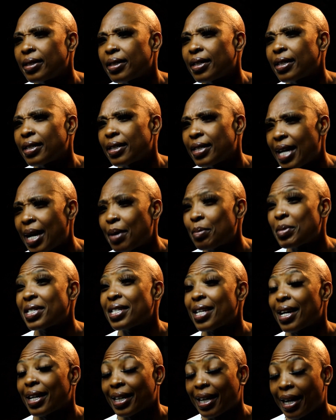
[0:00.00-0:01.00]
The time is
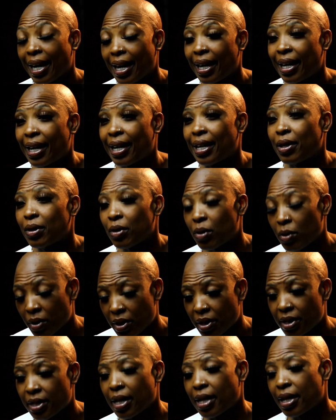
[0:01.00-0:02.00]
unkala because
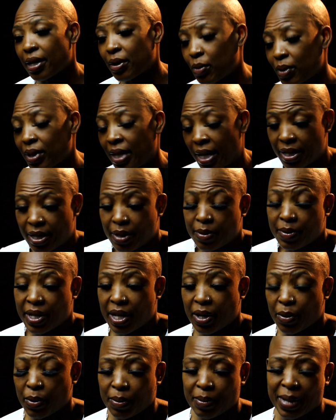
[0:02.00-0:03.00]
it started to hands on
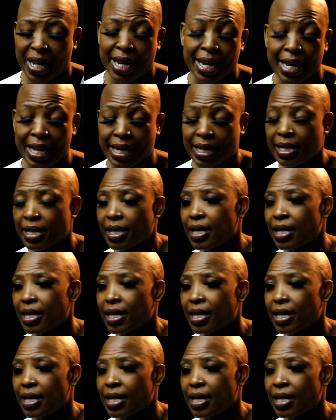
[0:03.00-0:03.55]
saying my legs,